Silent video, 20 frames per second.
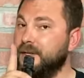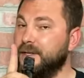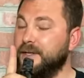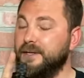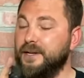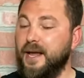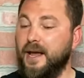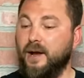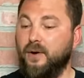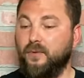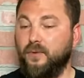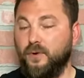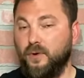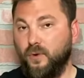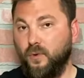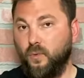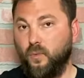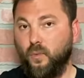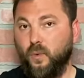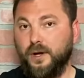Now,
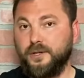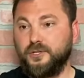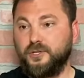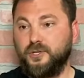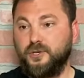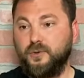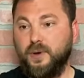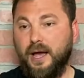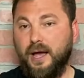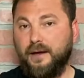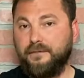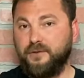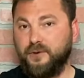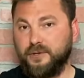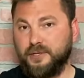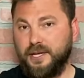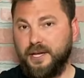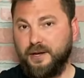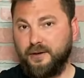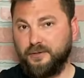once you have your
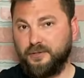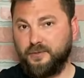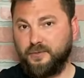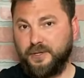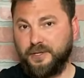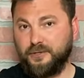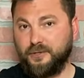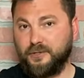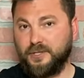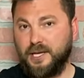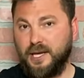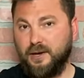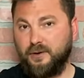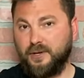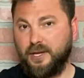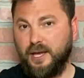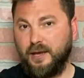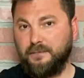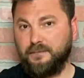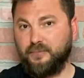tail switch or tail
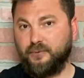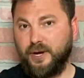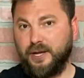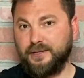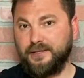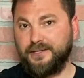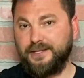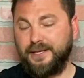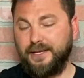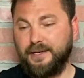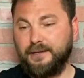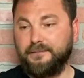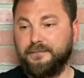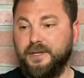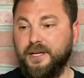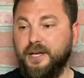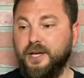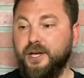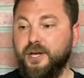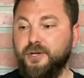cap pressed in,
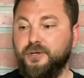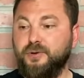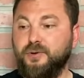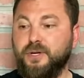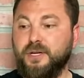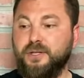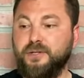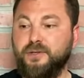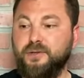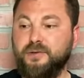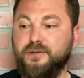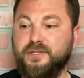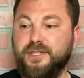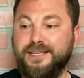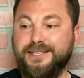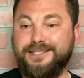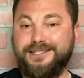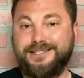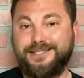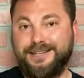you can use
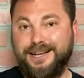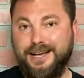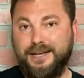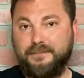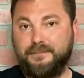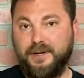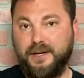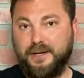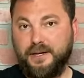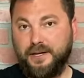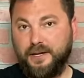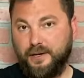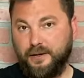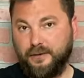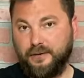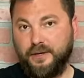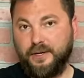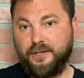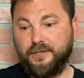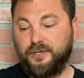this side button
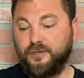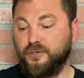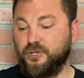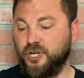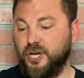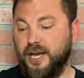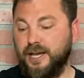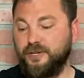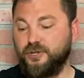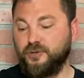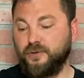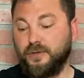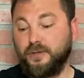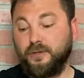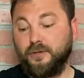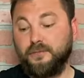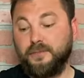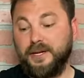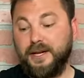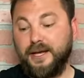here to change your
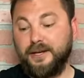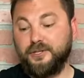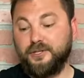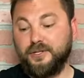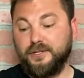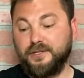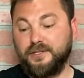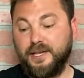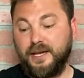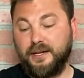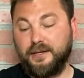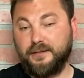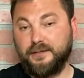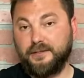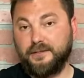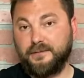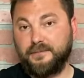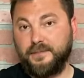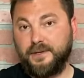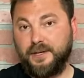illumination
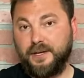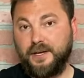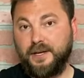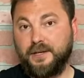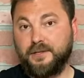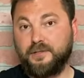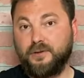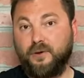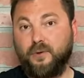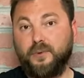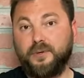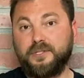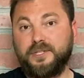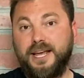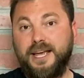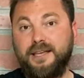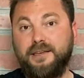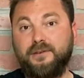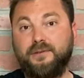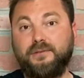settings. So it will
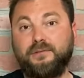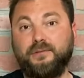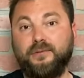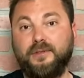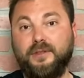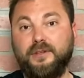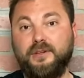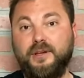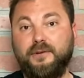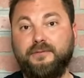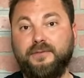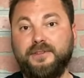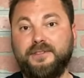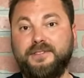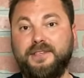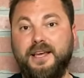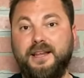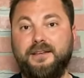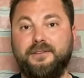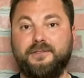take you through the different
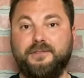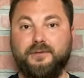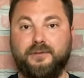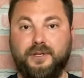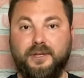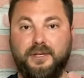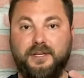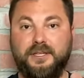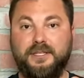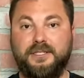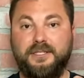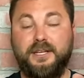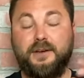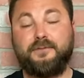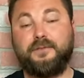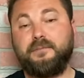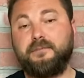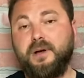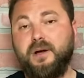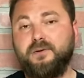settings or the
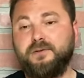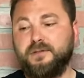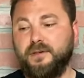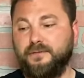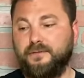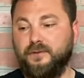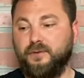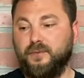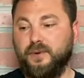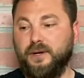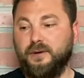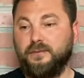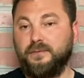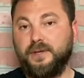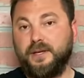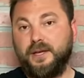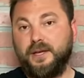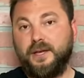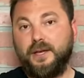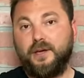different modes, if you will.
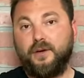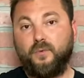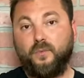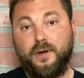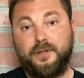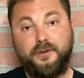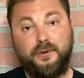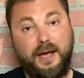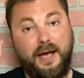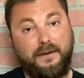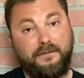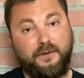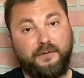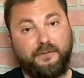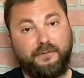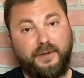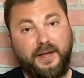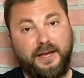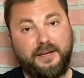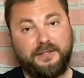When you have your
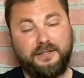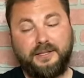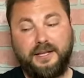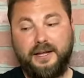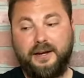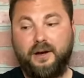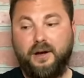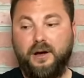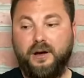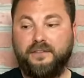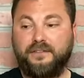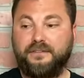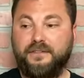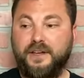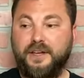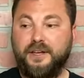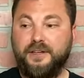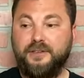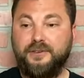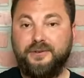flashlight off,
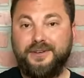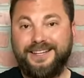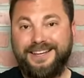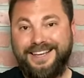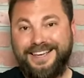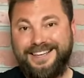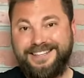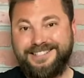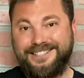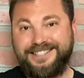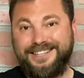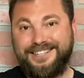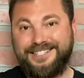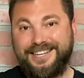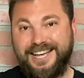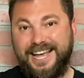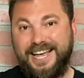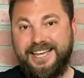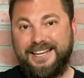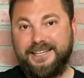you can
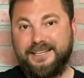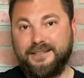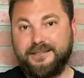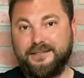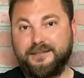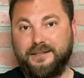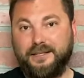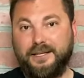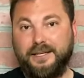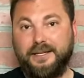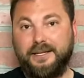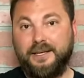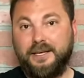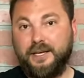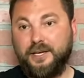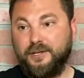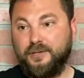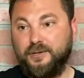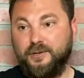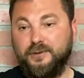instantaneously,
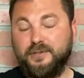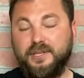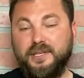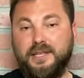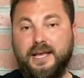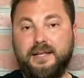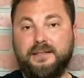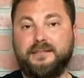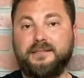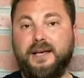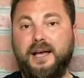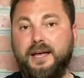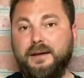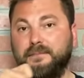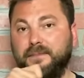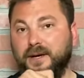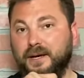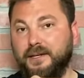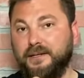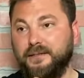using that side
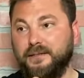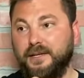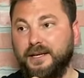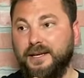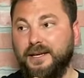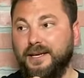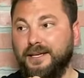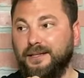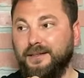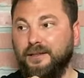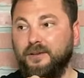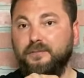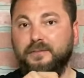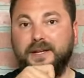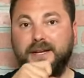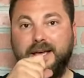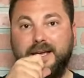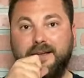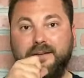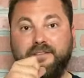button,
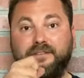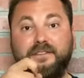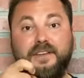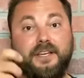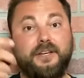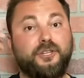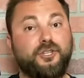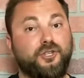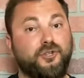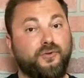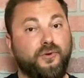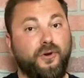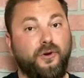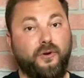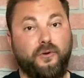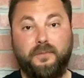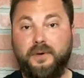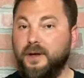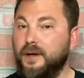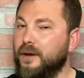illuminate via
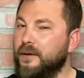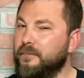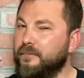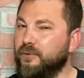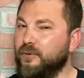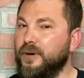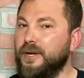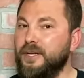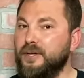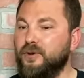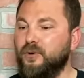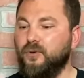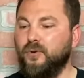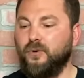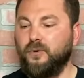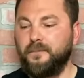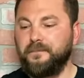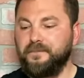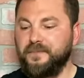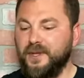strobe. Pretty
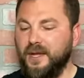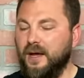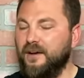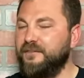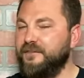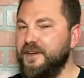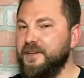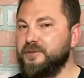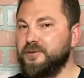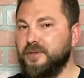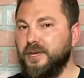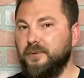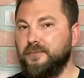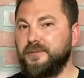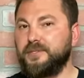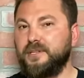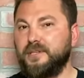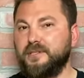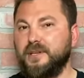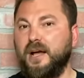cool. A feature that
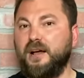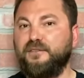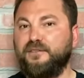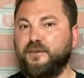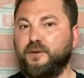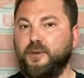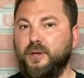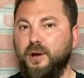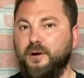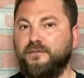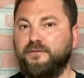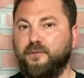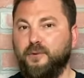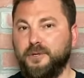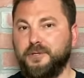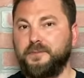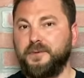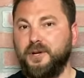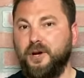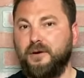was designed for law
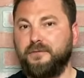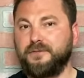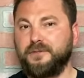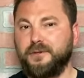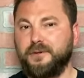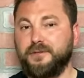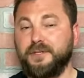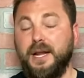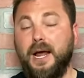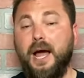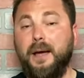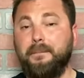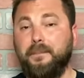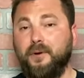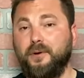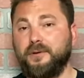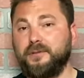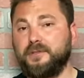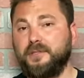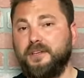enforcement officers, and I
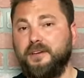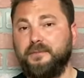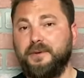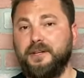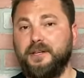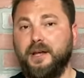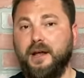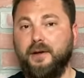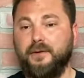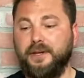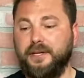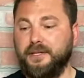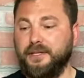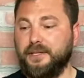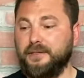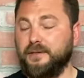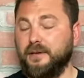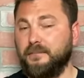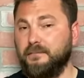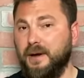personally have been carrying
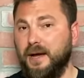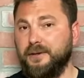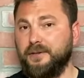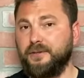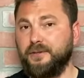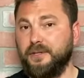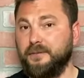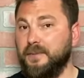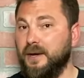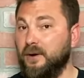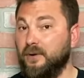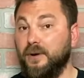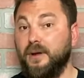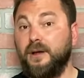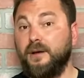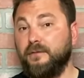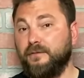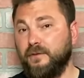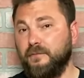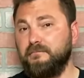this on my duty belt
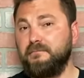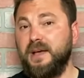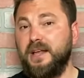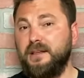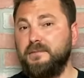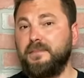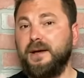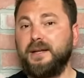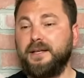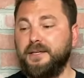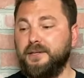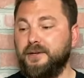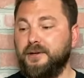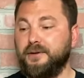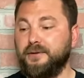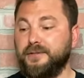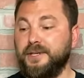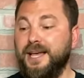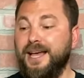for many, many years,